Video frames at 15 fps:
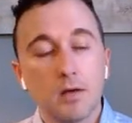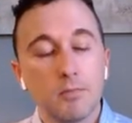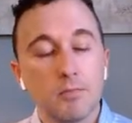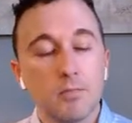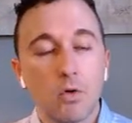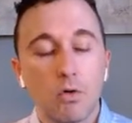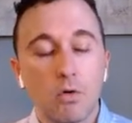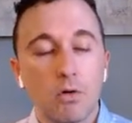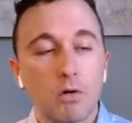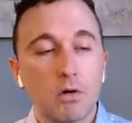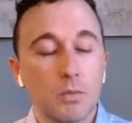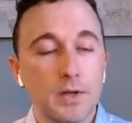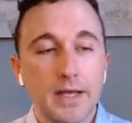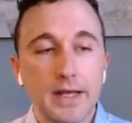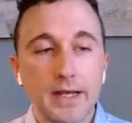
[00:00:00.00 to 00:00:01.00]
or
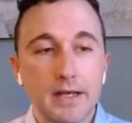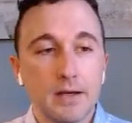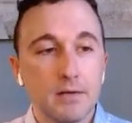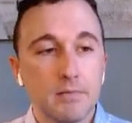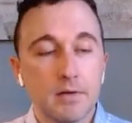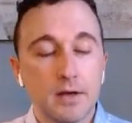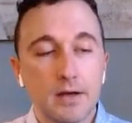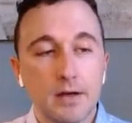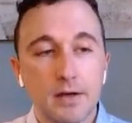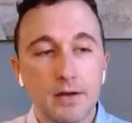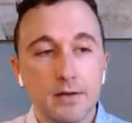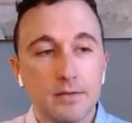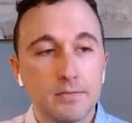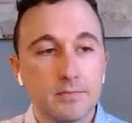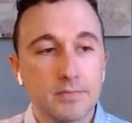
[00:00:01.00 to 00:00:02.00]
when they
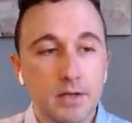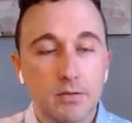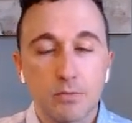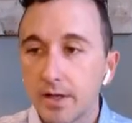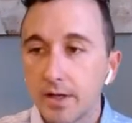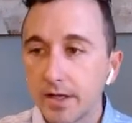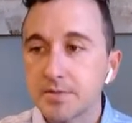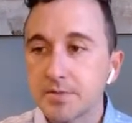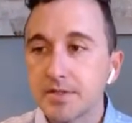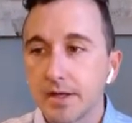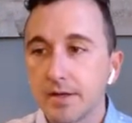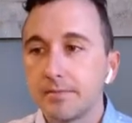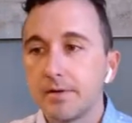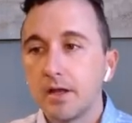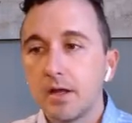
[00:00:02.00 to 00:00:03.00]
get really
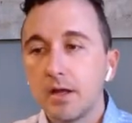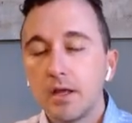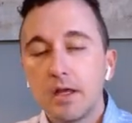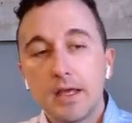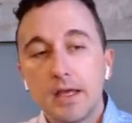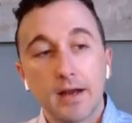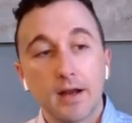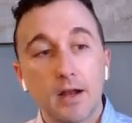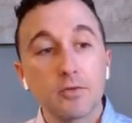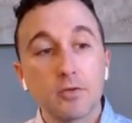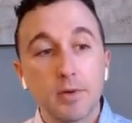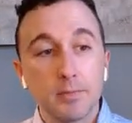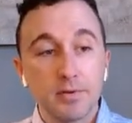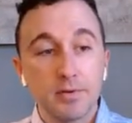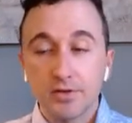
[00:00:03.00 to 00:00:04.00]
upset. It can also
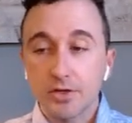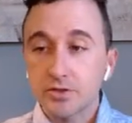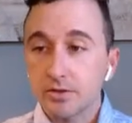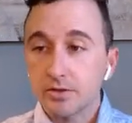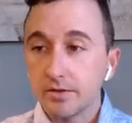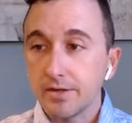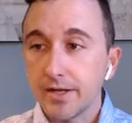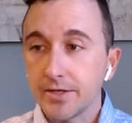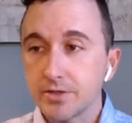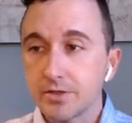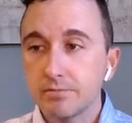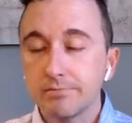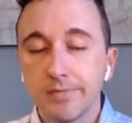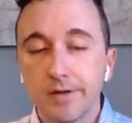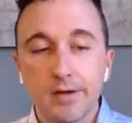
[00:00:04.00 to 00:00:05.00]
be positional in
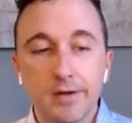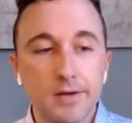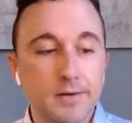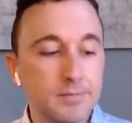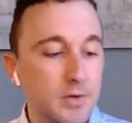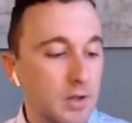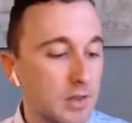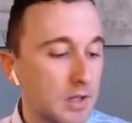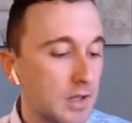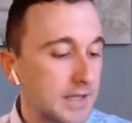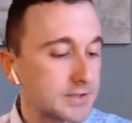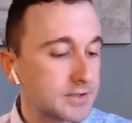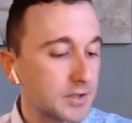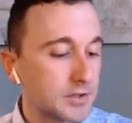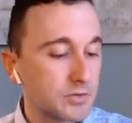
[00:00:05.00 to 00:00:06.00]
nature. The
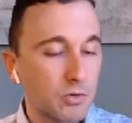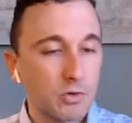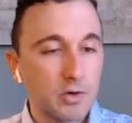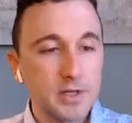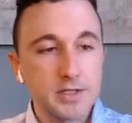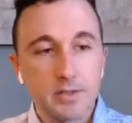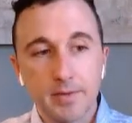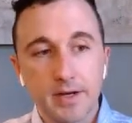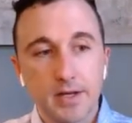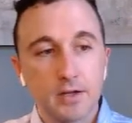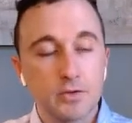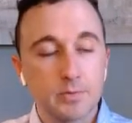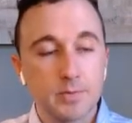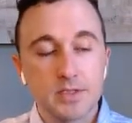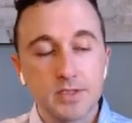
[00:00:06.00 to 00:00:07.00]
classic story is somebody
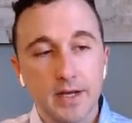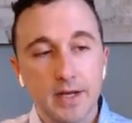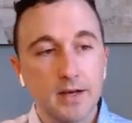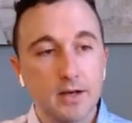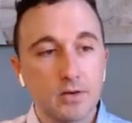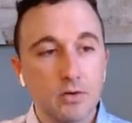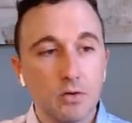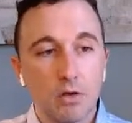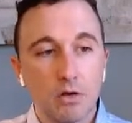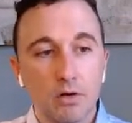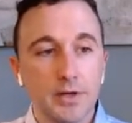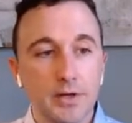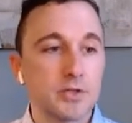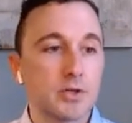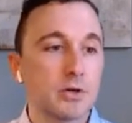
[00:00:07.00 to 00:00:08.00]
who's been standing too
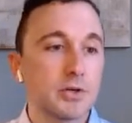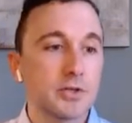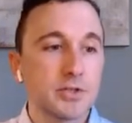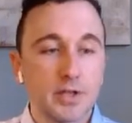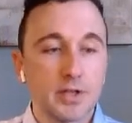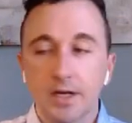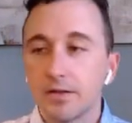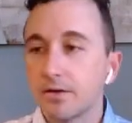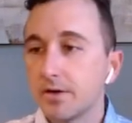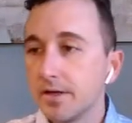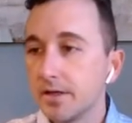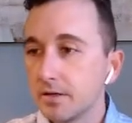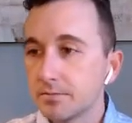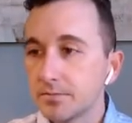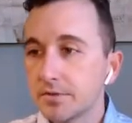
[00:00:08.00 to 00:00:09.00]
long in church singing their
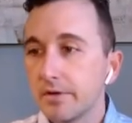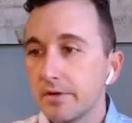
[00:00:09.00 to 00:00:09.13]
hymns,